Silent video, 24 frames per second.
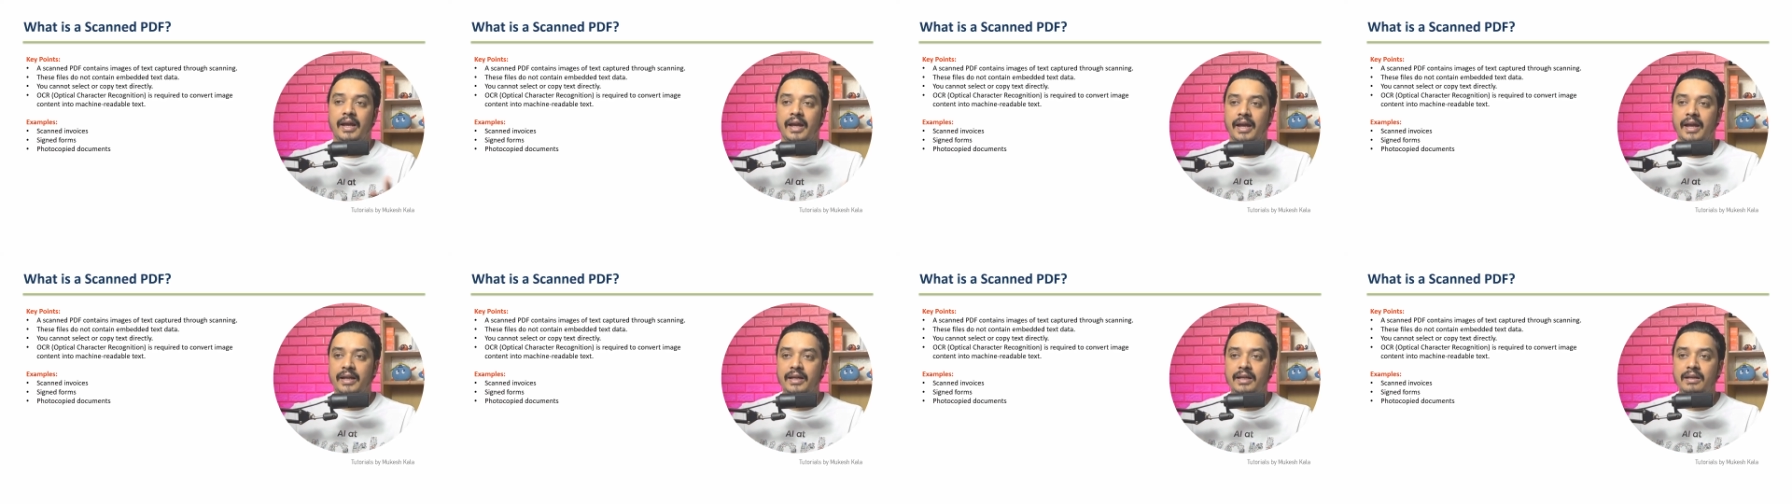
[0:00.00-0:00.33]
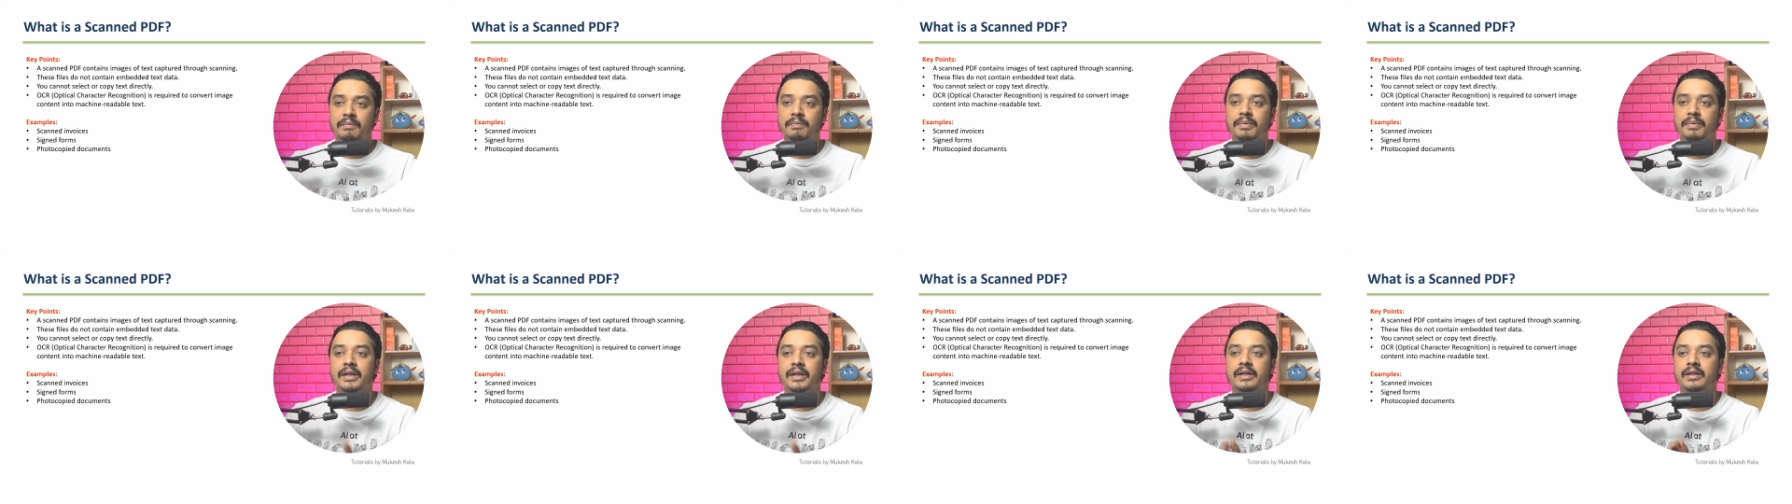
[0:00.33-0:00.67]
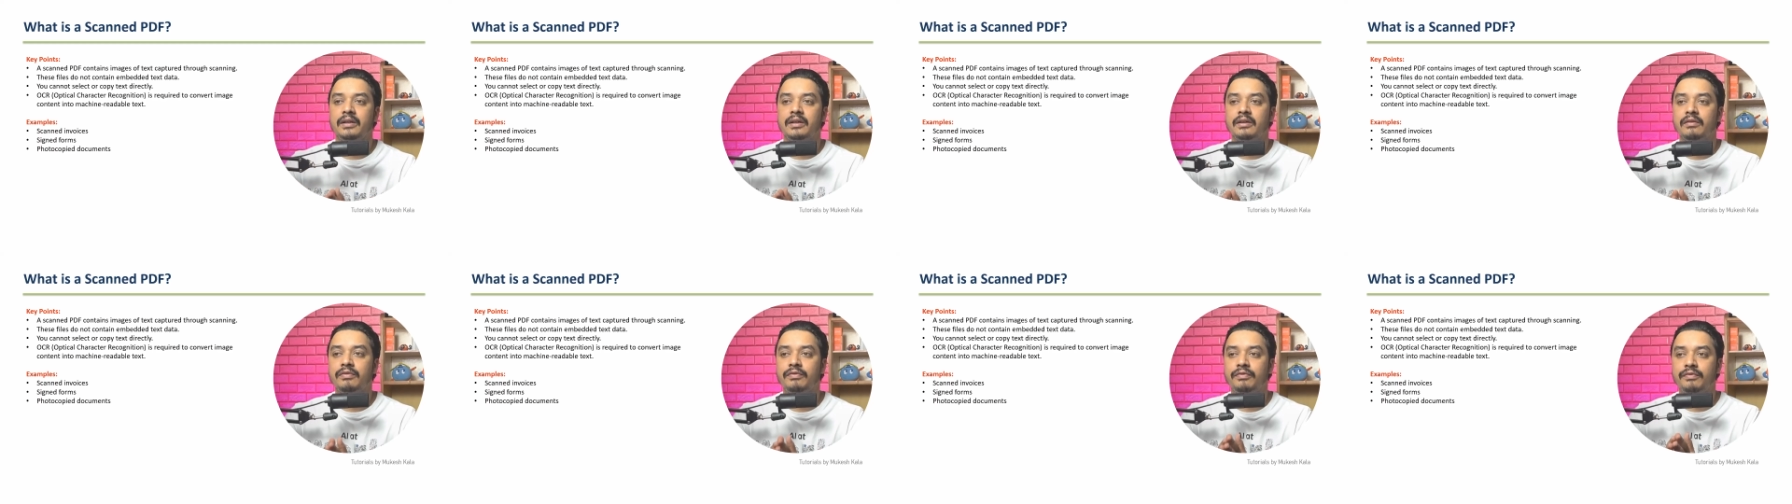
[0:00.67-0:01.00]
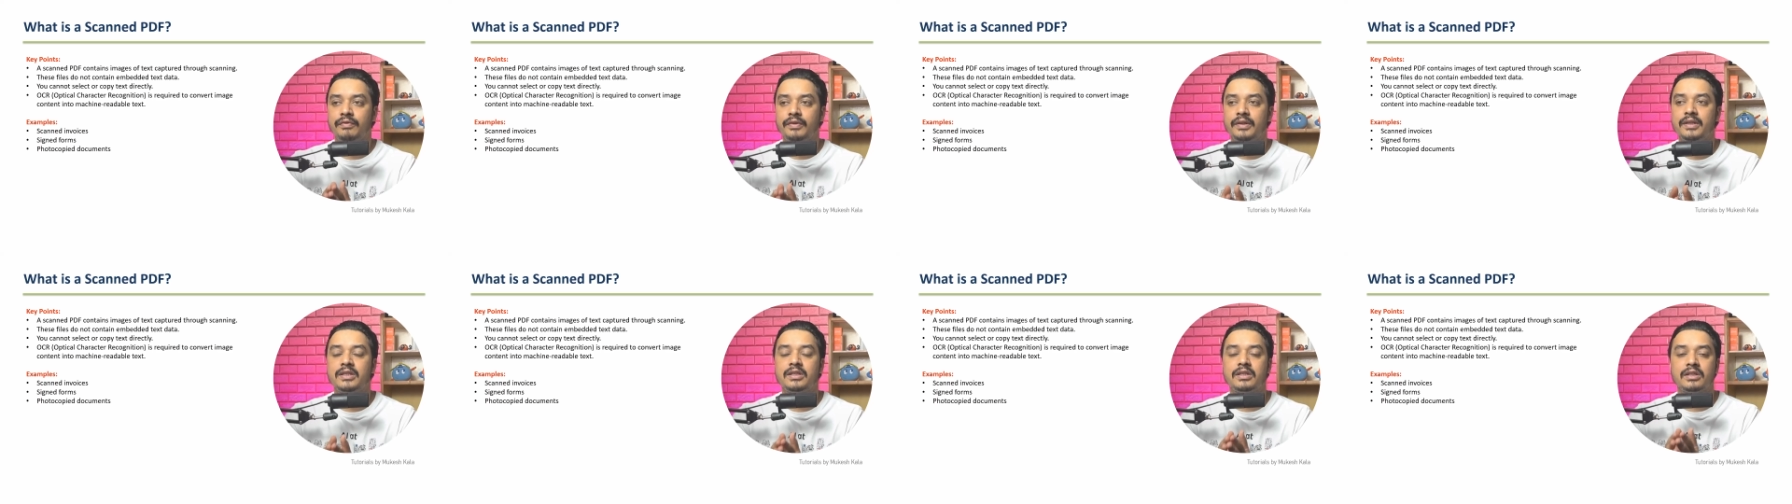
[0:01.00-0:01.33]
Any PDF
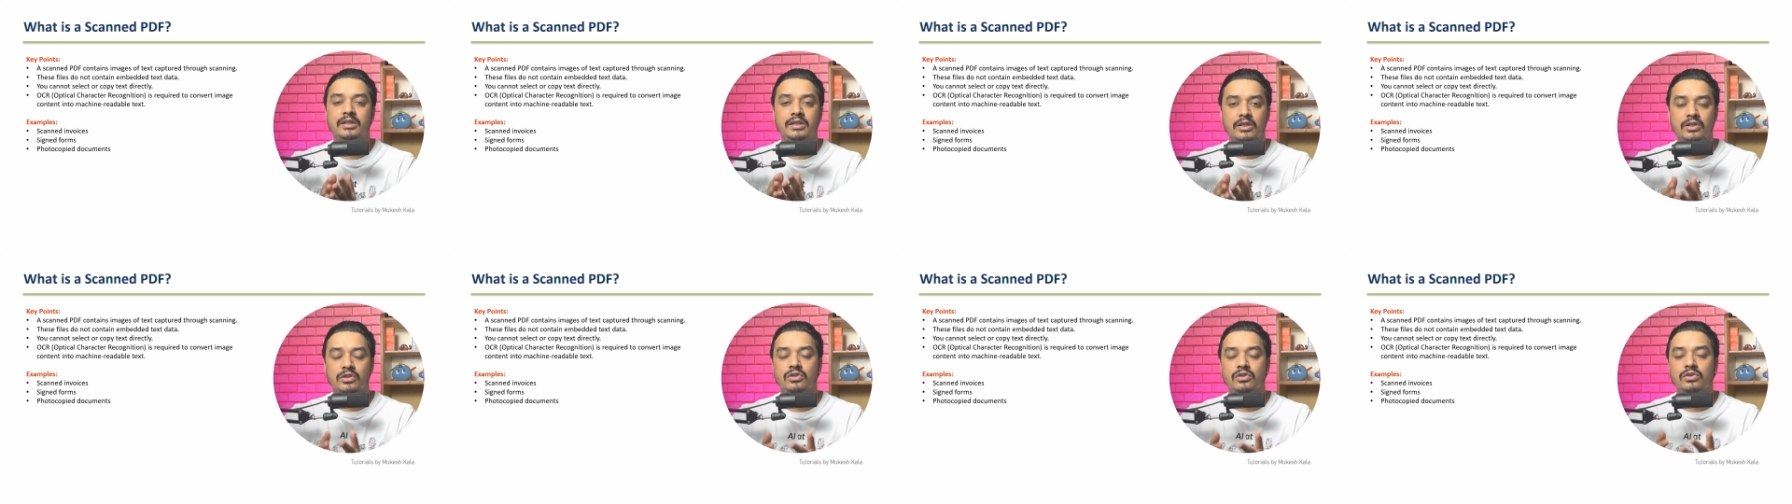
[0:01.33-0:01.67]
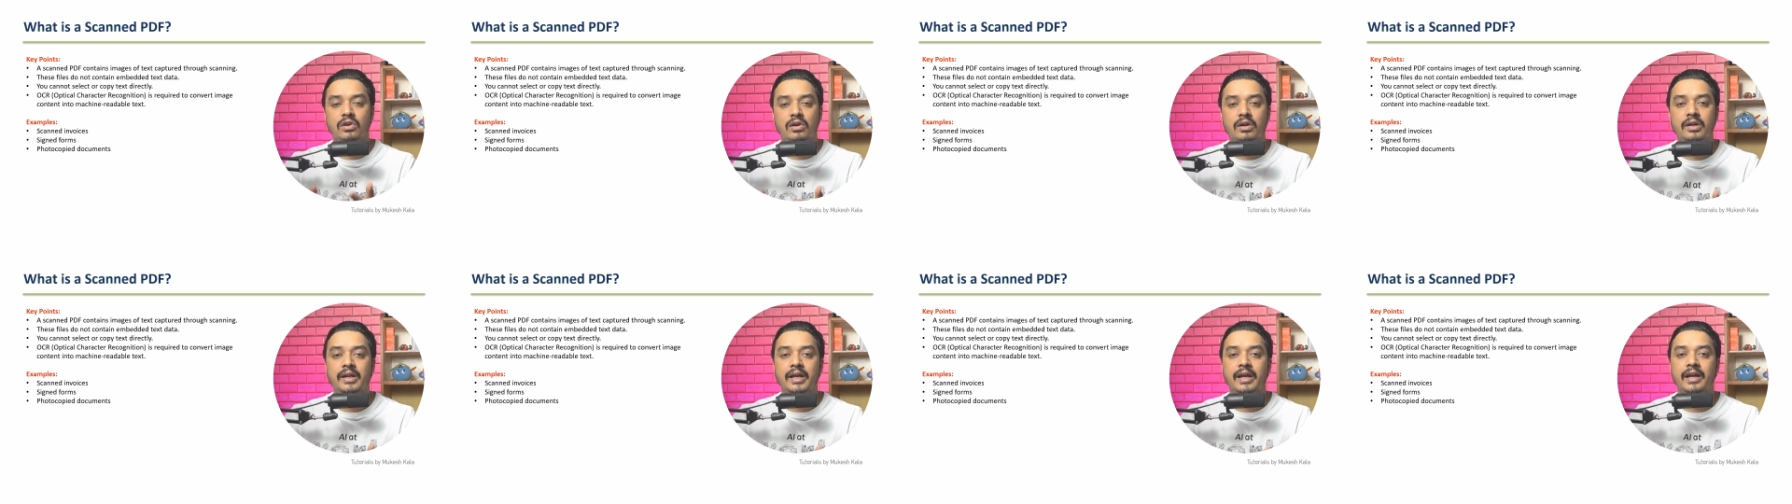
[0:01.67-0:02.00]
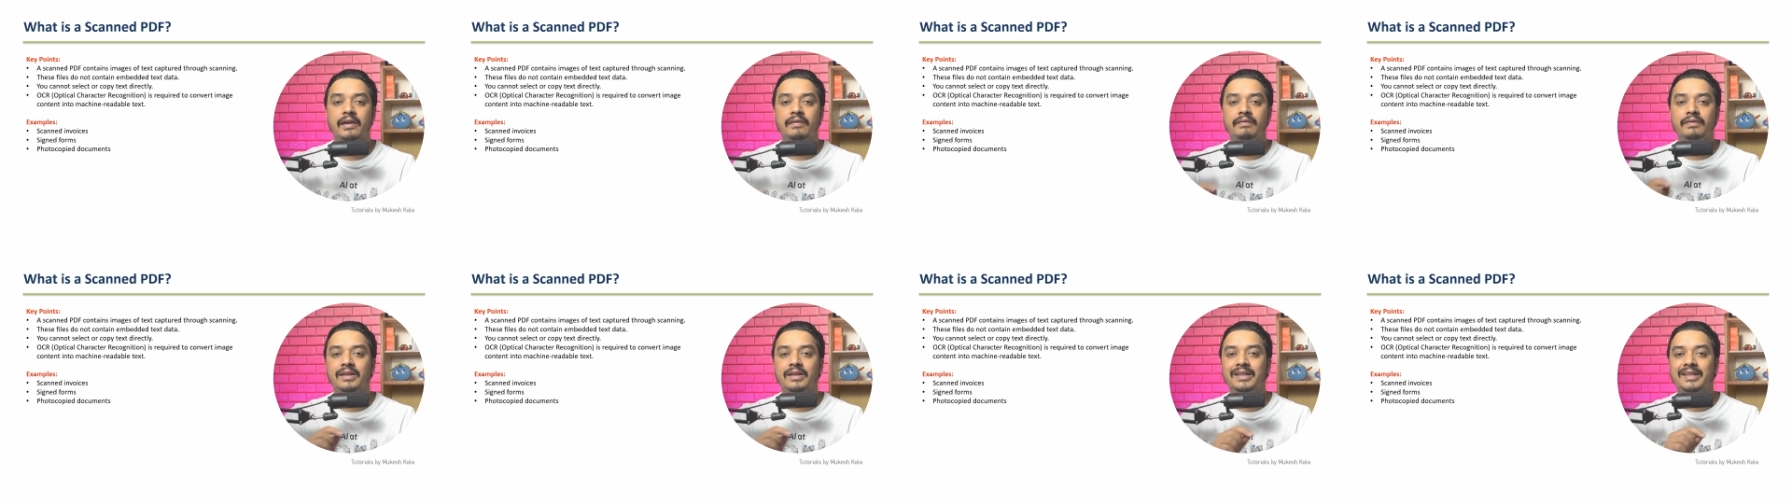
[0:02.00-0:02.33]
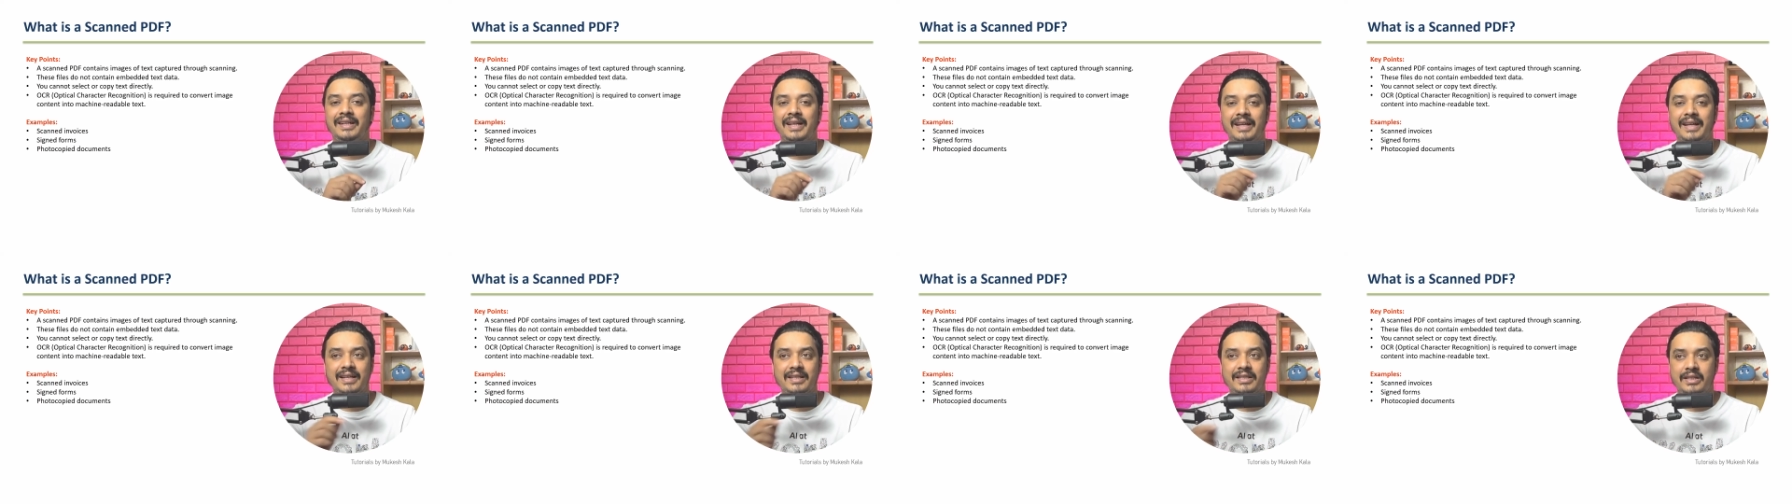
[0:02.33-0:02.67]
which does not have the
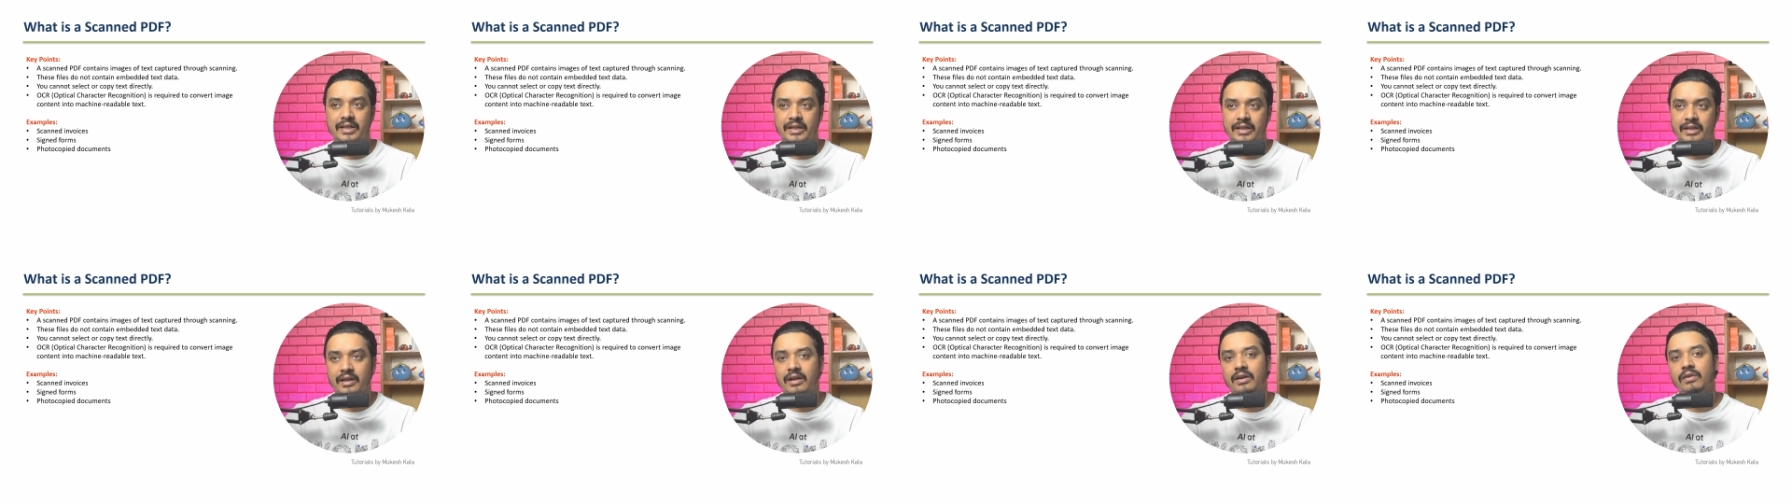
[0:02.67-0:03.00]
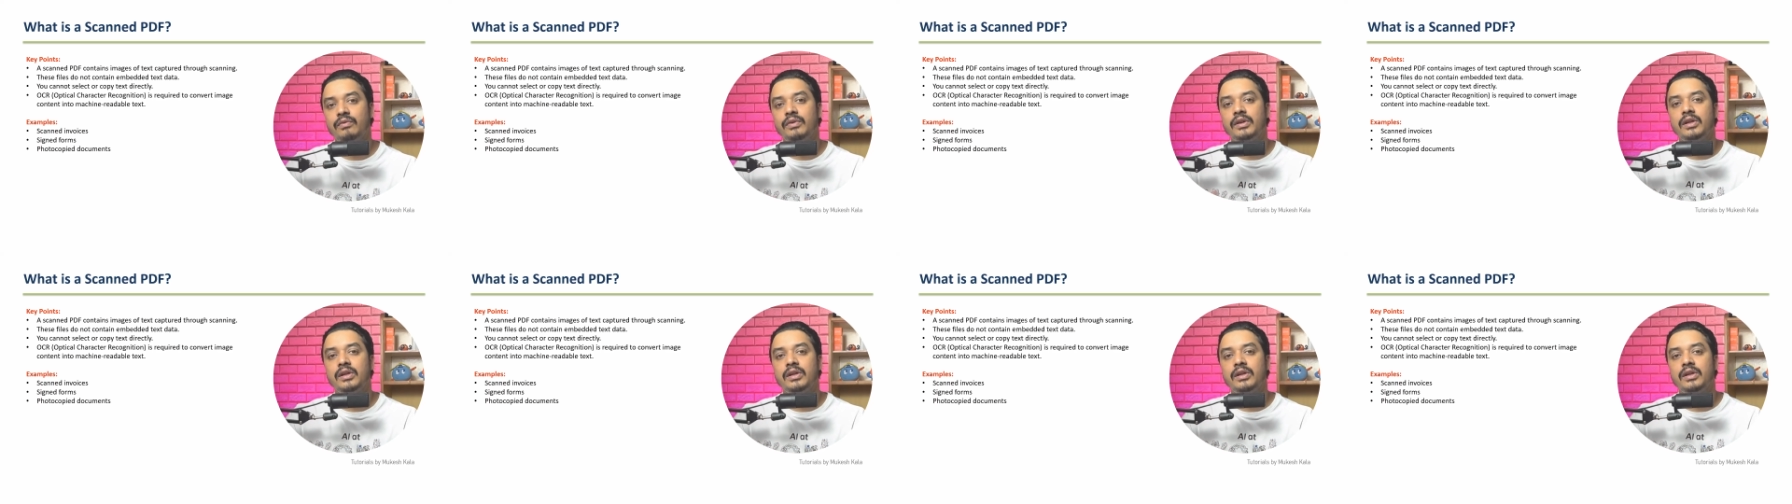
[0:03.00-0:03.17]
text data,